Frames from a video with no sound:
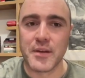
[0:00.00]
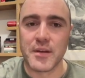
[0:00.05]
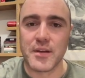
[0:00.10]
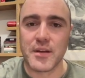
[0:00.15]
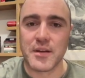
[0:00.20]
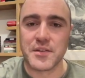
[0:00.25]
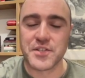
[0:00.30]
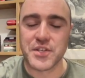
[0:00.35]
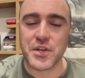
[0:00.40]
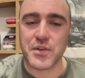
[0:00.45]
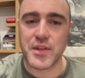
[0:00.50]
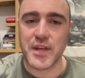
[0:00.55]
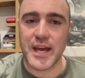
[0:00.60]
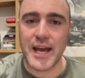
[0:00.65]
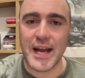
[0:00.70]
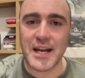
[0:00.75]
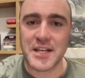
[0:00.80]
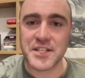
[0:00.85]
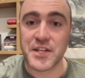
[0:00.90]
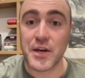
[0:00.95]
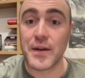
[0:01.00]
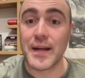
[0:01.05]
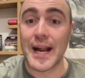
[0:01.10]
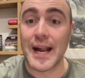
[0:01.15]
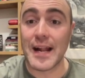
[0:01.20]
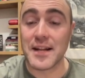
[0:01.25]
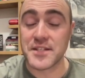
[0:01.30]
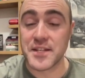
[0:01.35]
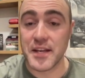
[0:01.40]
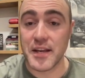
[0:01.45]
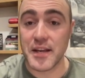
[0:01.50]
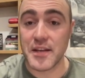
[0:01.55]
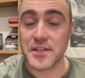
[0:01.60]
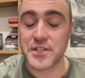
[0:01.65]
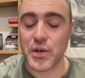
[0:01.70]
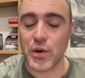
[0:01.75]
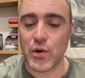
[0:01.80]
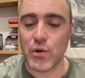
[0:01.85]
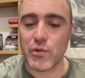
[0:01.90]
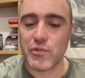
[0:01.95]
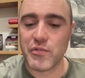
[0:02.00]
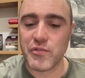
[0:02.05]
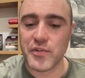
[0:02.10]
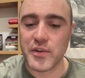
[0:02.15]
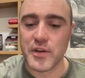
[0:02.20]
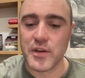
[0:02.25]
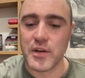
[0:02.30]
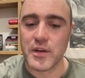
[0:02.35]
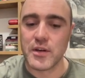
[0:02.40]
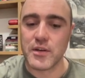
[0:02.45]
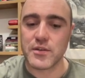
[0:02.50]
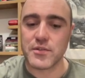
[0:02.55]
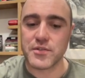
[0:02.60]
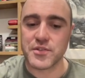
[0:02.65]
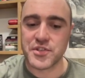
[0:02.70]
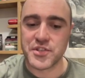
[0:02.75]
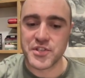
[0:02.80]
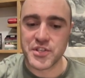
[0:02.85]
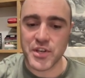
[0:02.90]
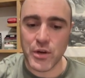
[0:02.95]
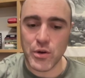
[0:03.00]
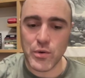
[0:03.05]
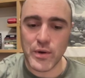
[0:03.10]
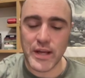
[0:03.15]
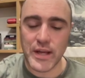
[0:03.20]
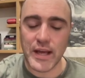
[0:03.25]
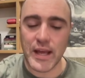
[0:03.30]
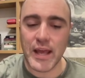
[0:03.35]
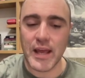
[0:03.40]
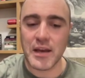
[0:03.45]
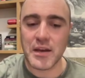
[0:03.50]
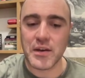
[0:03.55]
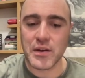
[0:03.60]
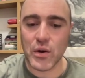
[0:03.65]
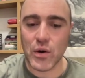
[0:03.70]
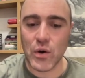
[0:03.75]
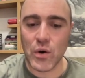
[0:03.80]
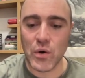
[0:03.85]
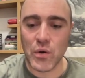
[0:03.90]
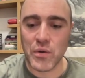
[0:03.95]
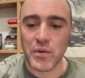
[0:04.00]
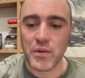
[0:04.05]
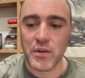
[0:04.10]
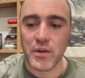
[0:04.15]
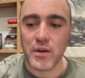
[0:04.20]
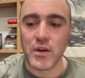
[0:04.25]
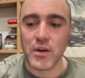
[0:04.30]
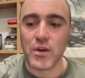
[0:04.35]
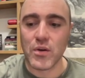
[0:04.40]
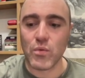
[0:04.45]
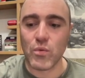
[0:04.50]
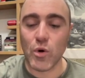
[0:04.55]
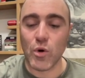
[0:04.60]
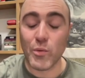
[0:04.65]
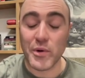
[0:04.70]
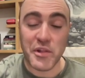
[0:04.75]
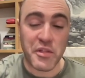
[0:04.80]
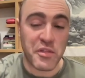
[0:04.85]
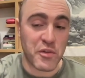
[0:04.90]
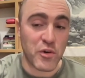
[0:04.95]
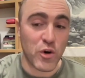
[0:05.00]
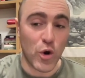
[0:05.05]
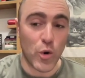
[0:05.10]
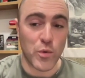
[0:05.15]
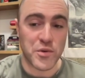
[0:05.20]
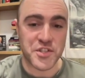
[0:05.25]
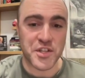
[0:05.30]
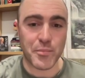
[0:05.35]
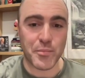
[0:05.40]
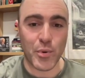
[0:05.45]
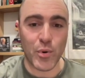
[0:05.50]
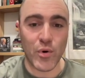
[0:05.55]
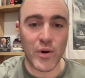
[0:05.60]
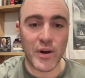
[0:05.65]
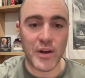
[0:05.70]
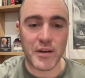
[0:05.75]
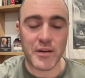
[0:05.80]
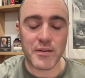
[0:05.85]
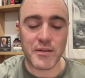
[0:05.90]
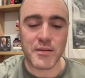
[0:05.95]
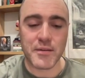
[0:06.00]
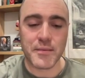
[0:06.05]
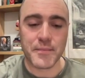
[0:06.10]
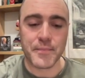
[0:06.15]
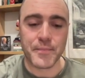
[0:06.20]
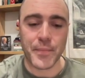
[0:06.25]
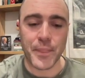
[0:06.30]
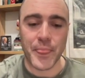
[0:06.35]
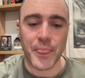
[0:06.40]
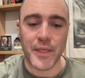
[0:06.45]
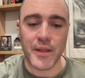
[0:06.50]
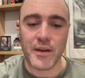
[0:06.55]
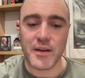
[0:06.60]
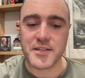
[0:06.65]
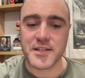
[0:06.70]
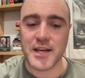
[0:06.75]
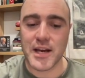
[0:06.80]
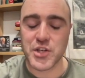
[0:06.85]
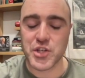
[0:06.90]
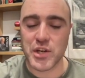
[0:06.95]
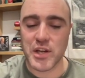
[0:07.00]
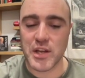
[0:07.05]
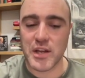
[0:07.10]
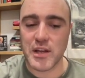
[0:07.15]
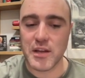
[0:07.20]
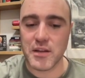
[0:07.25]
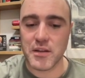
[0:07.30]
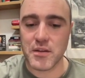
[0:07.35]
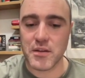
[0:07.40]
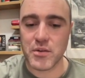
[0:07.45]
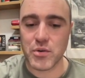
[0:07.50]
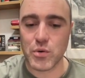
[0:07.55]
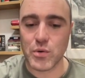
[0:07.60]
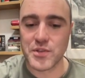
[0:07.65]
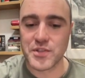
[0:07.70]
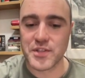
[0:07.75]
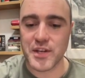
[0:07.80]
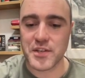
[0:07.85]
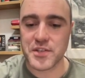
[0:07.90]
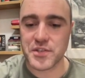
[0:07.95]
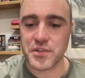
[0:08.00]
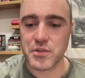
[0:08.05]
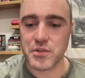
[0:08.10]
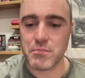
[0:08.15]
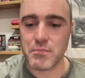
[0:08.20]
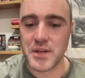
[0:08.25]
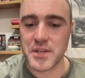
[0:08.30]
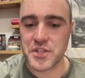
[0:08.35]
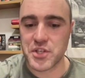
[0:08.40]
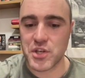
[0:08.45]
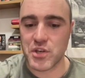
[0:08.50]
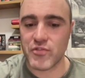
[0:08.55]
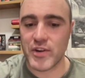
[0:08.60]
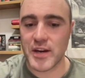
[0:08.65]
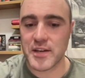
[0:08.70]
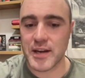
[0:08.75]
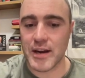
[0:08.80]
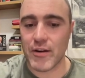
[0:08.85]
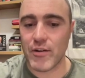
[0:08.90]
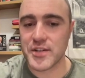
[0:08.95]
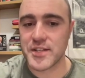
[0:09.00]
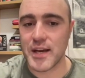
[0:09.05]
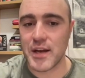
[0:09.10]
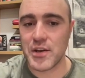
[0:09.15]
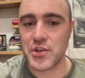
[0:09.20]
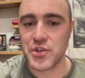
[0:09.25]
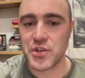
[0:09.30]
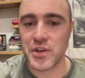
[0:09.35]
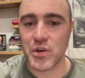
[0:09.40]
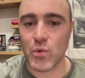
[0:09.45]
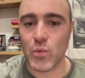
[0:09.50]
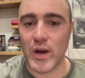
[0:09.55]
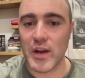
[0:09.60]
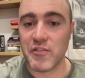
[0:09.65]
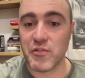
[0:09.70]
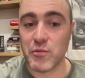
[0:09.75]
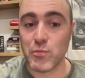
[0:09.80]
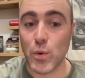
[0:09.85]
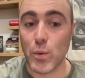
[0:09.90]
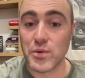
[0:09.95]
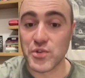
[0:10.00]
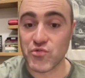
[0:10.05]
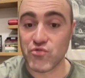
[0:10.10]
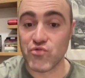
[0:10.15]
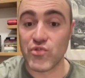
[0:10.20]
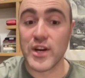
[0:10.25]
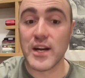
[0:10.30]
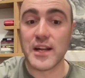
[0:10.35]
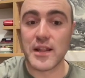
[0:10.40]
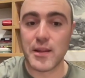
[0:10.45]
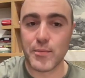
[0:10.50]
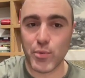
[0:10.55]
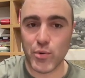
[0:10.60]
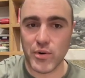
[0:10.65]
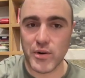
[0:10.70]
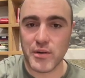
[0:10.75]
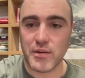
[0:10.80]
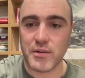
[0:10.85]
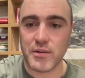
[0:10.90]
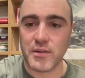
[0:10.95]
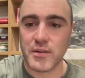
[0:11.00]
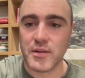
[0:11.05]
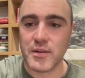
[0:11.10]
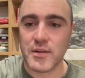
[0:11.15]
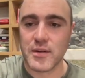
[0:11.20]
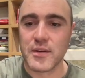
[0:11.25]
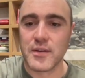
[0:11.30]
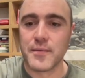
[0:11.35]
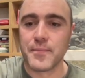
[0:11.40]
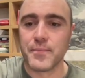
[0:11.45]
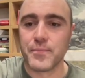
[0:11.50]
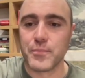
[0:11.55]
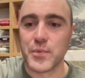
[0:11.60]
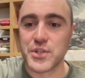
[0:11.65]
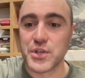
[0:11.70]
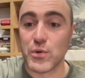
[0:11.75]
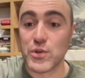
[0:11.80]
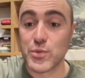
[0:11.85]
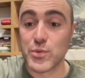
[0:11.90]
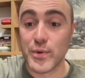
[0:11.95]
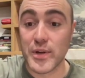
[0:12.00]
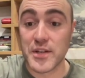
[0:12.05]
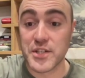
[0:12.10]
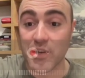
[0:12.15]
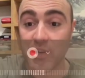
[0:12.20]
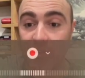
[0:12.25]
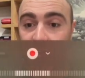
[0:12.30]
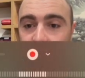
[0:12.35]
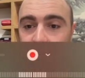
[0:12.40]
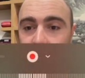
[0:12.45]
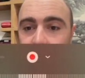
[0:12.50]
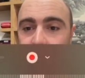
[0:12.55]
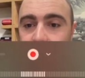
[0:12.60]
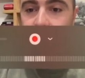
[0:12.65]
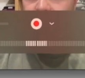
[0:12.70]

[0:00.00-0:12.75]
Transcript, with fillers: And so the externalities of zoning in on what we thought was the point has actually caused us to misdirect our attention away from what was really the point, which ultimately is our own